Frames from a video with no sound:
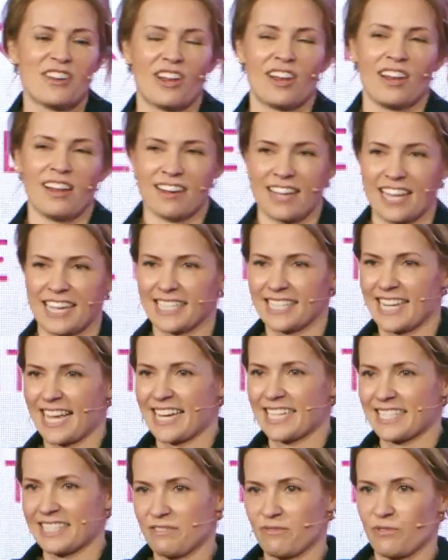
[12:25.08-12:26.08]
a Lucky
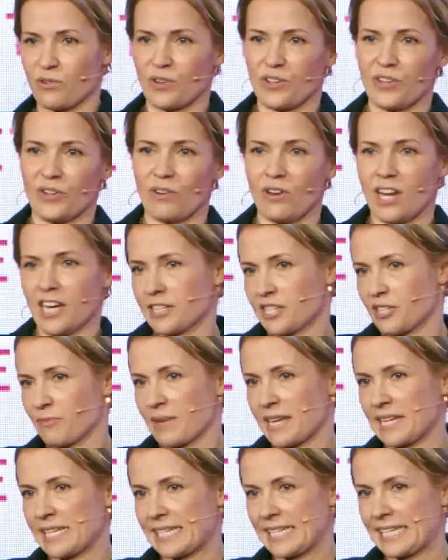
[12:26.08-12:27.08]
Saint for your lunch
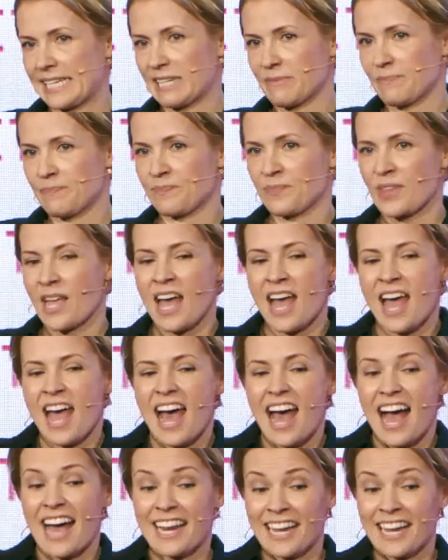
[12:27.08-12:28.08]
meal deal. And